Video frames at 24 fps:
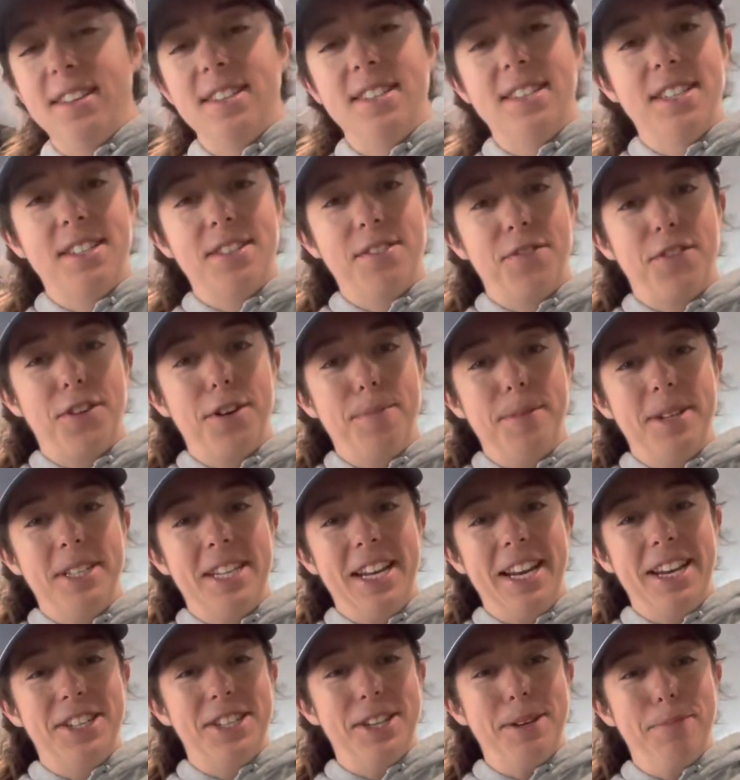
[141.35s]
This is a
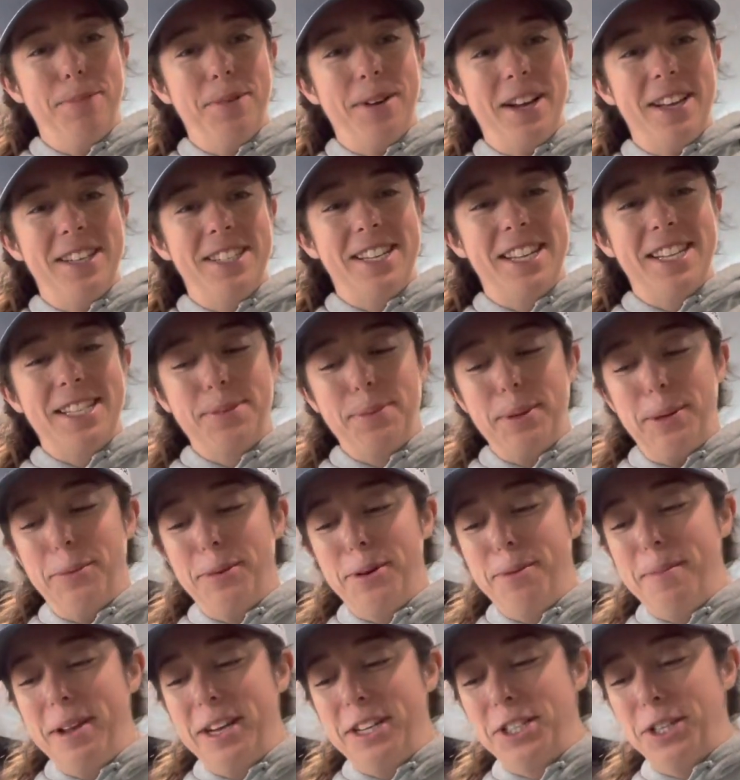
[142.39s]
fermentation process, so we
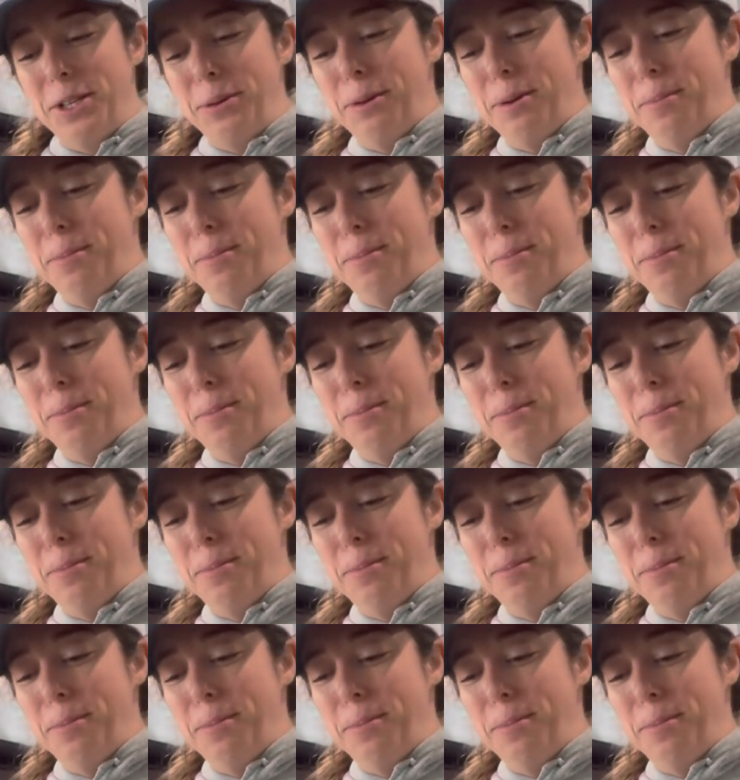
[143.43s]
want to make sure